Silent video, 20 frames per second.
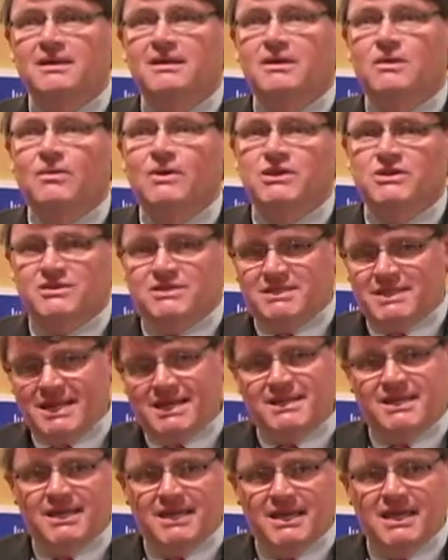When you're
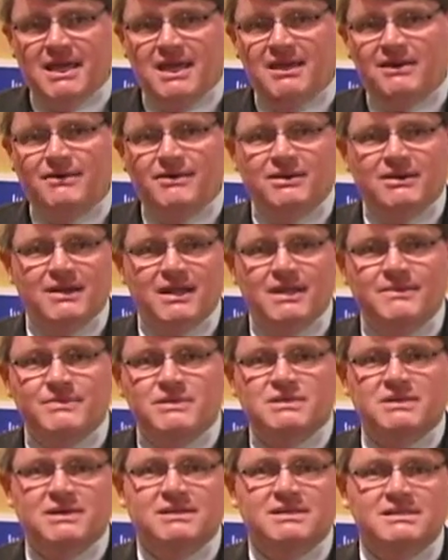standing here and your name
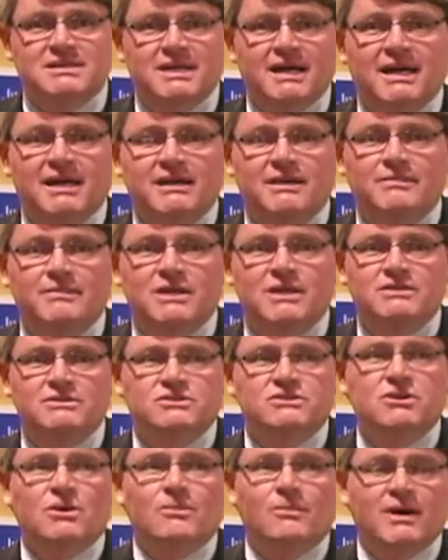is on the sign, it means
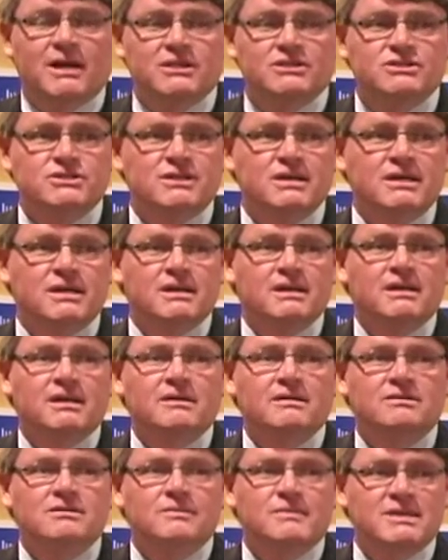so much
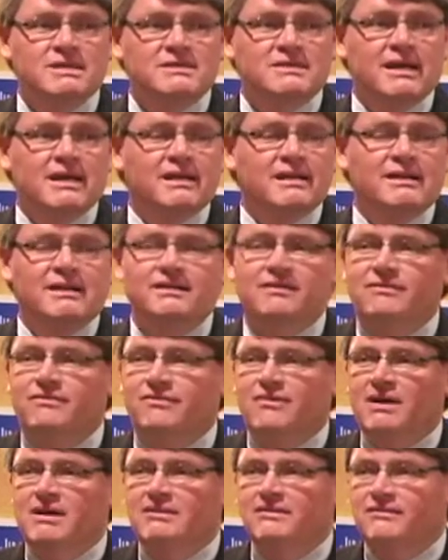to be standing in
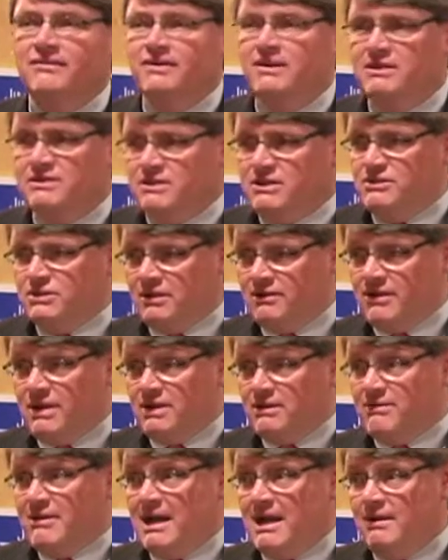front of such a
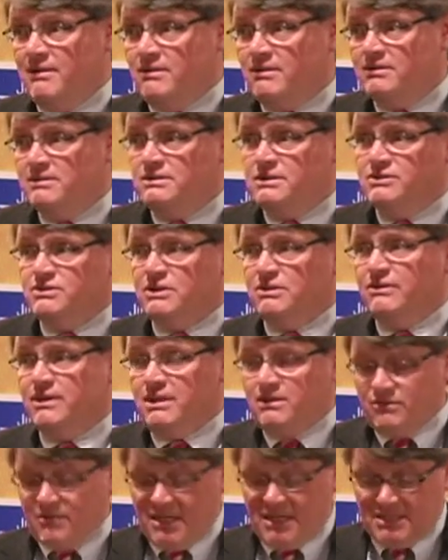great crowd and such a
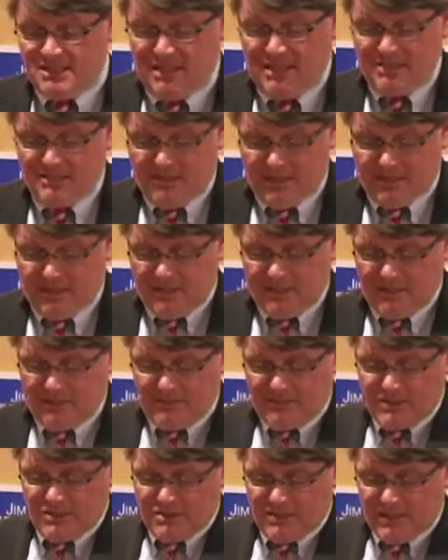great cross-section. I greatly
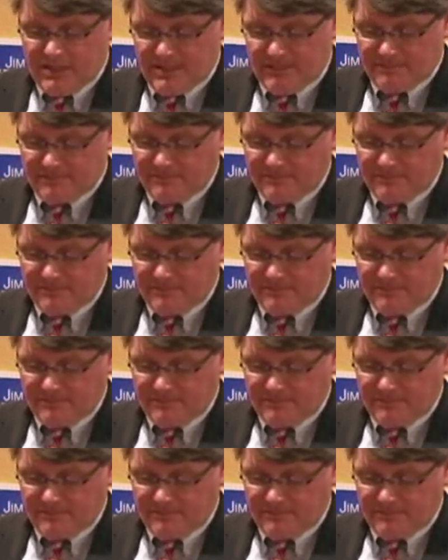appreciate it.